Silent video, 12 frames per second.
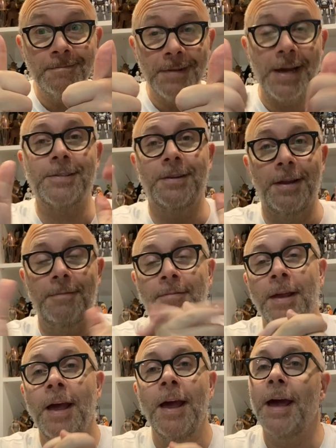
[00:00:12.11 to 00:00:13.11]
Excellent.
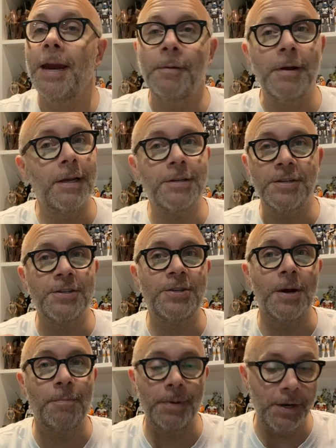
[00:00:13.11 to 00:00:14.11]
Anyway, let's just
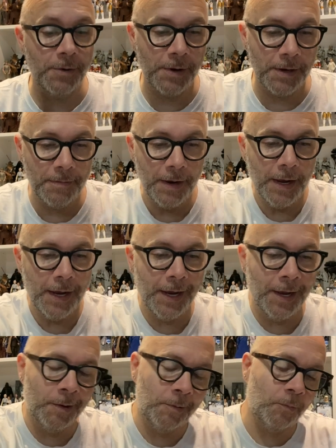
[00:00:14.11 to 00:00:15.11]
jump into it,
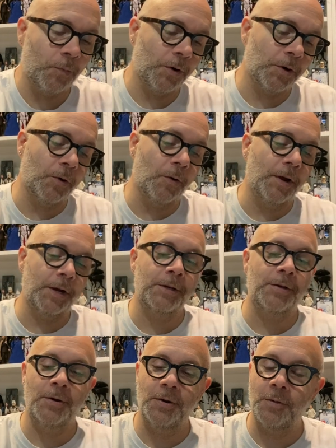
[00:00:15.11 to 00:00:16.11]
and we're going
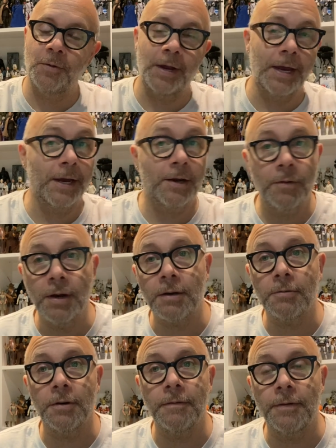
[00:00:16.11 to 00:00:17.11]
to do a
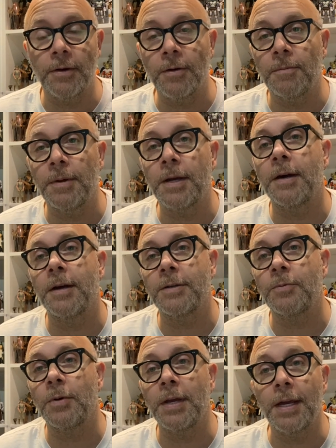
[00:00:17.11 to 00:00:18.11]
quick review because
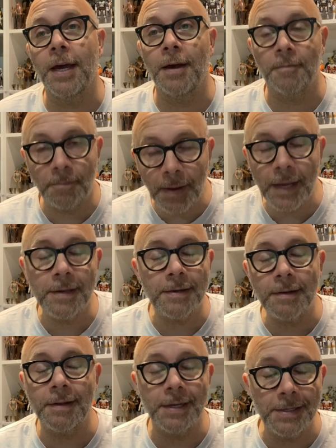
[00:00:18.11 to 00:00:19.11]
we have
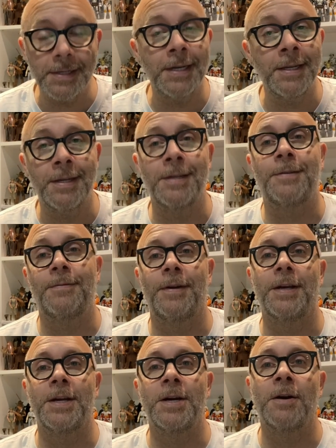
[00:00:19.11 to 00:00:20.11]
basically seen this
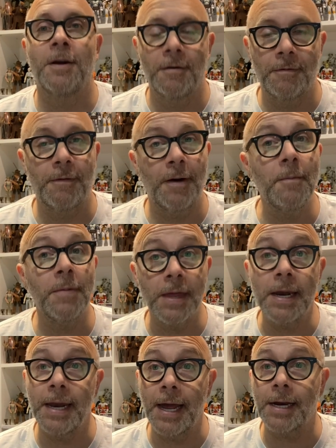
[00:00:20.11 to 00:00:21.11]
figure from the
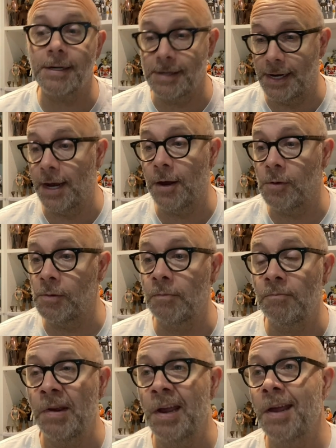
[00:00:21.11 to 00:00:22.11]
neck down
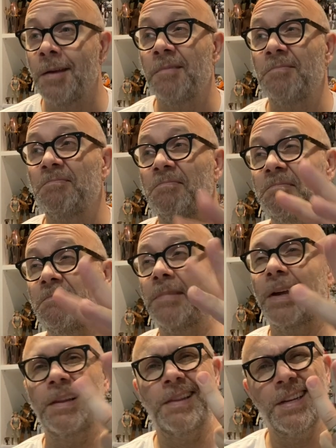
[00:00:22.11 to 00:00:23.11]

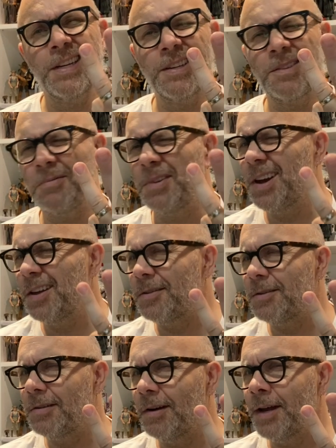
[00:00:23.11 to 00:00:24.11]
at least three
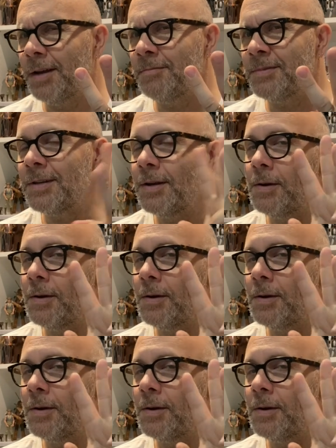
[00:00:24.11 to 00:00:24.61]
other times,